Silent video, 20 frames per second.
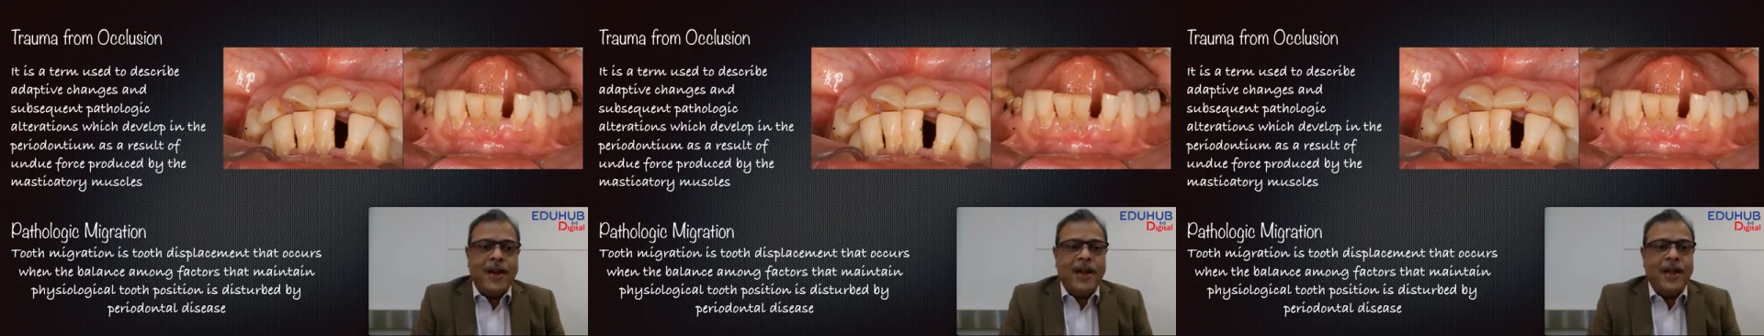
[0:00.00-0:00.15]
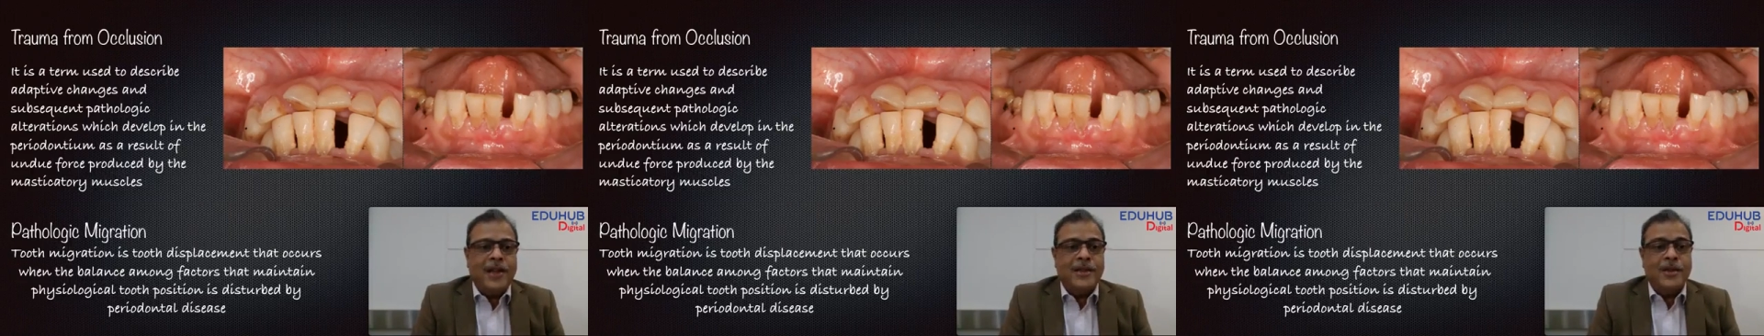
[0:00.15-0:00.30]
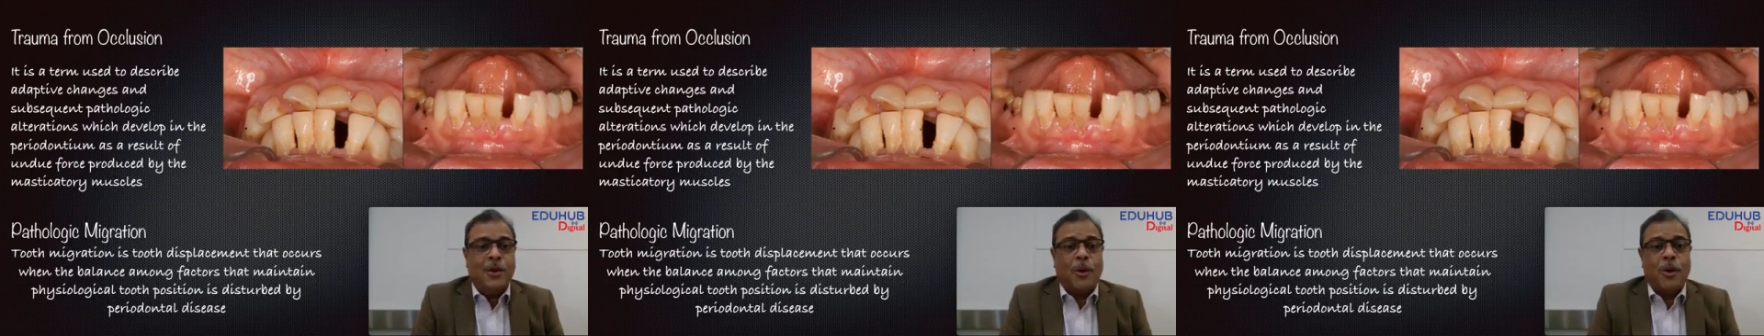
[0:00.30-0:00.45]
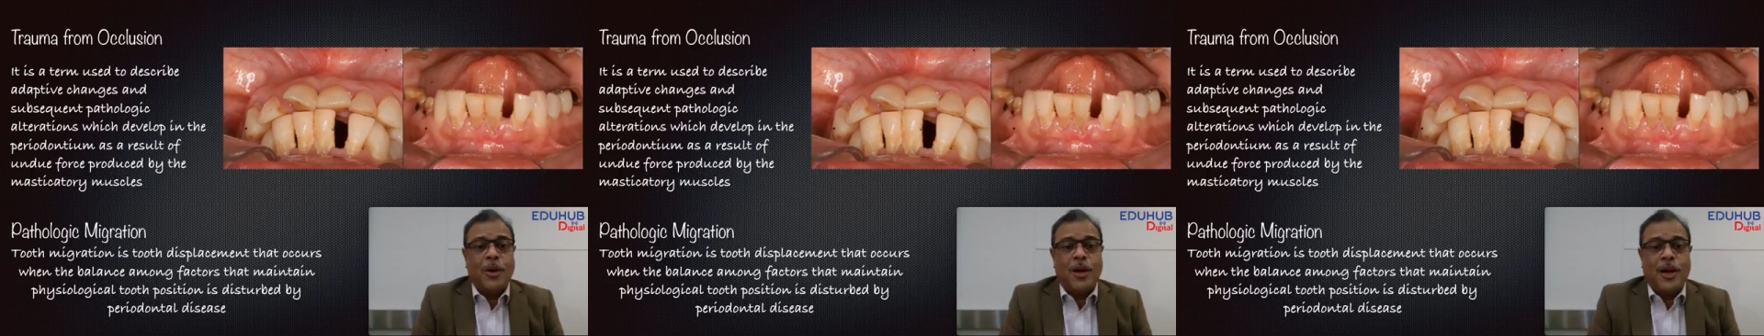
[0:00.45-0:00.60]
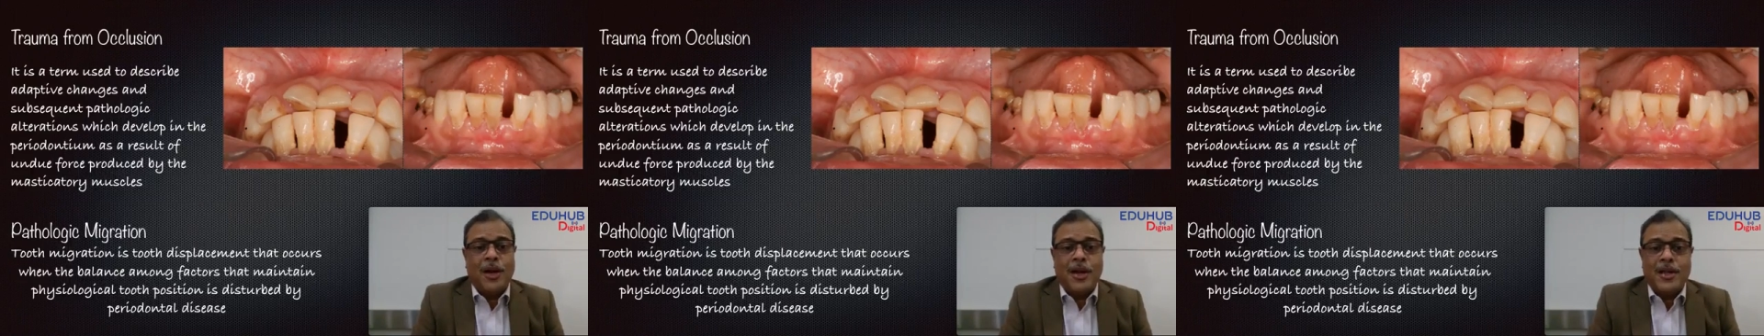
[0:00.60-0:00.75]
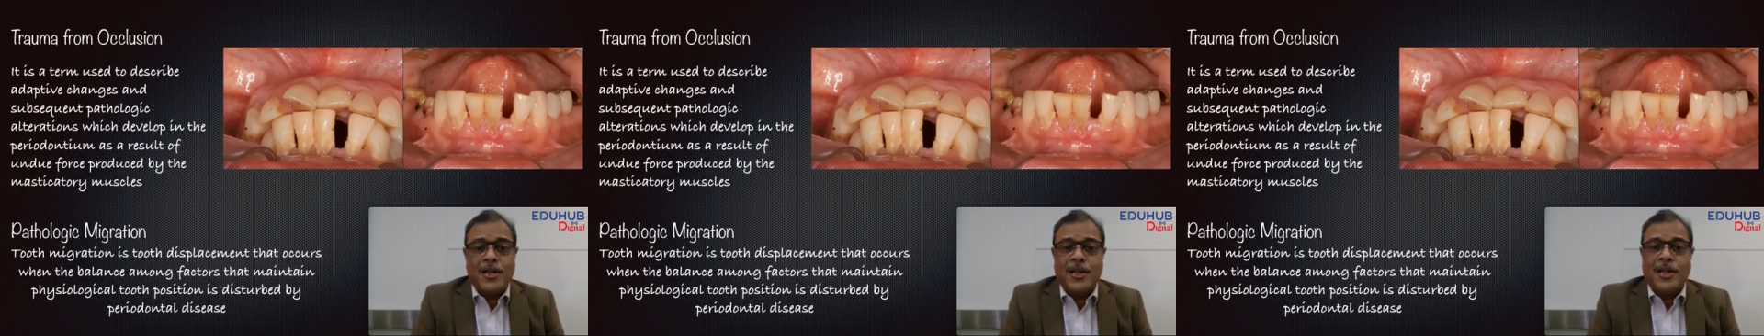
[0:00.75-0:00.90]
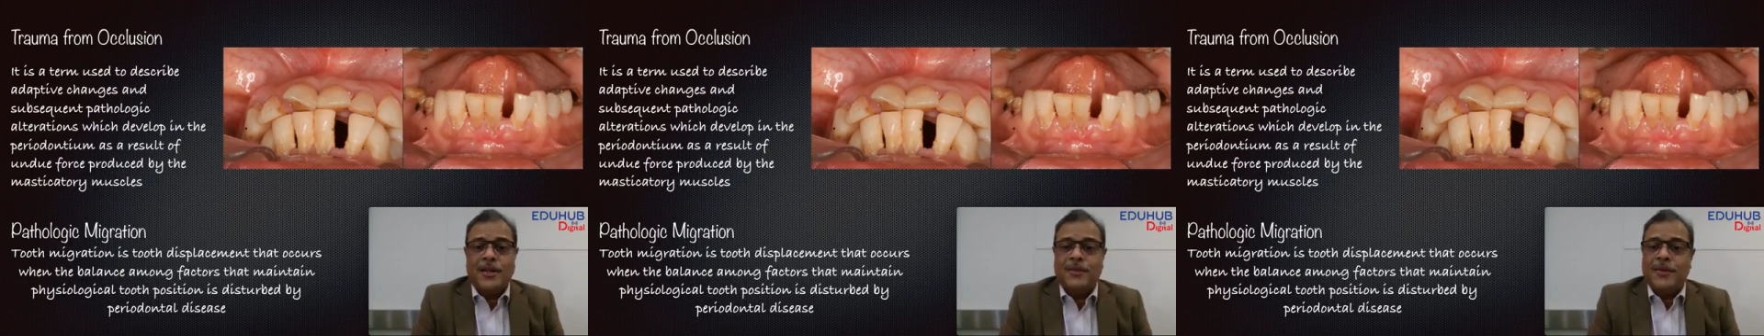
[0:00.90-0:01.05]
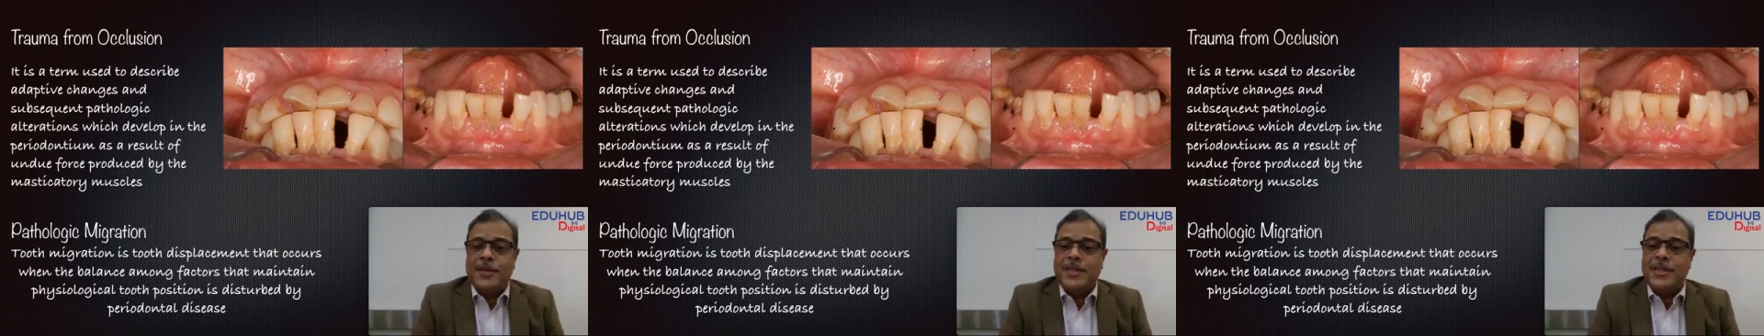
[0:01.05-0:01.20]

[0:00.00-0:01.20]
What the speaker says: as an alteration which